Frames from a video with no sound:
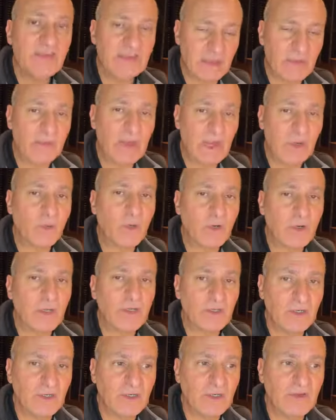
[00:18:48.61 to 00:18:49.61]
that might work
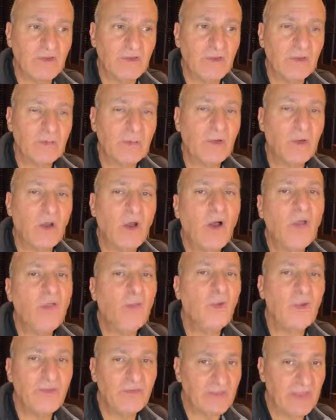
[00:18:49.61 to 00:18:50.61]
a little differently, but all
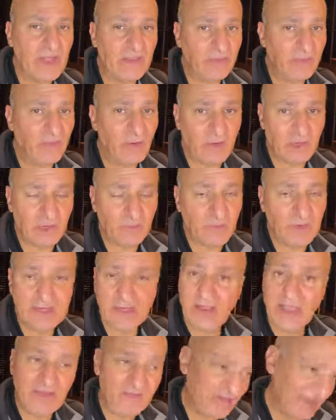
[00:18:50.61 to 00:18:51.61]
the ones on the market
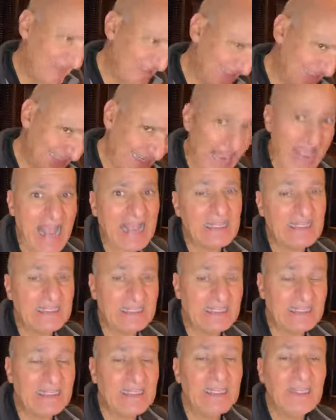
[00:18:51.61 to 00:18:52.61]
right now have
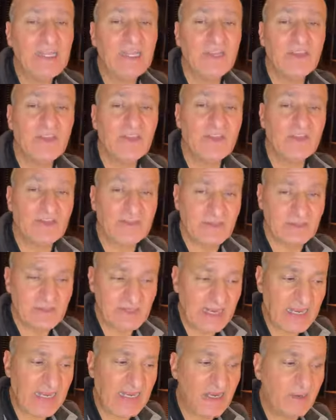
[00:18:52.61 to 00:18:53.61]
exactly the
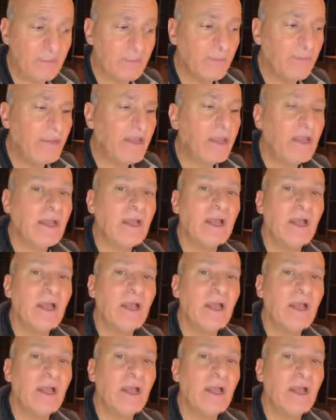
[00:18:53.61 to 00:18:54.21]
same,